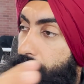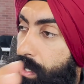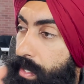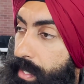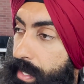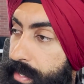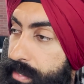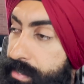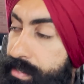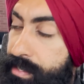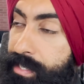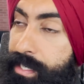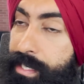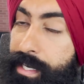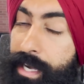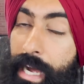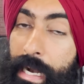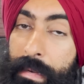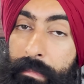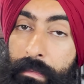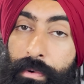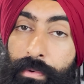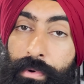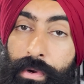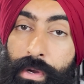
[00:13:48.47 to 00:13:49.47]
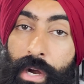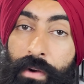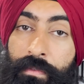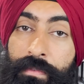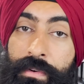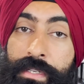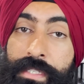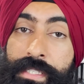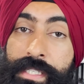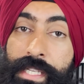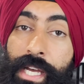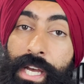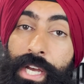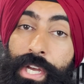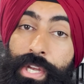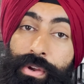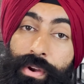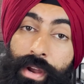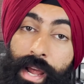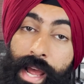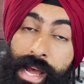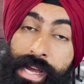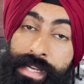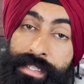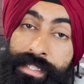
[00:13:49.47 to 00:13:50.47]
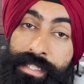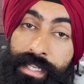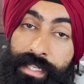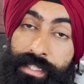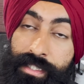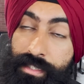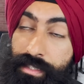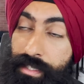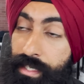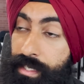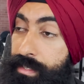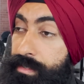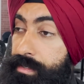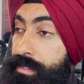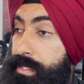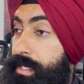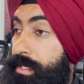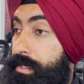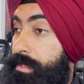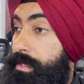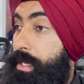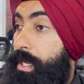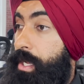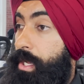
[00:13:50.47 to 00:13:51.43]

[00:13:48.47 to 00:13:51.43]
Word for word: as the economy recovers, your asset then can